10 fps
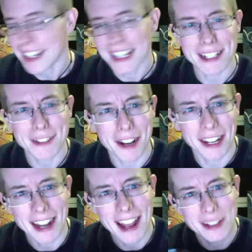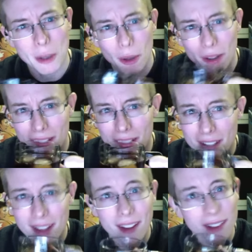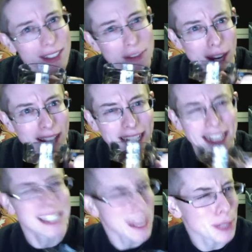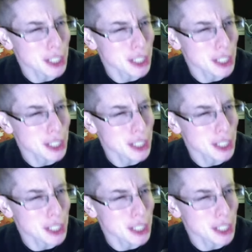is a fucking asshole. Riley, except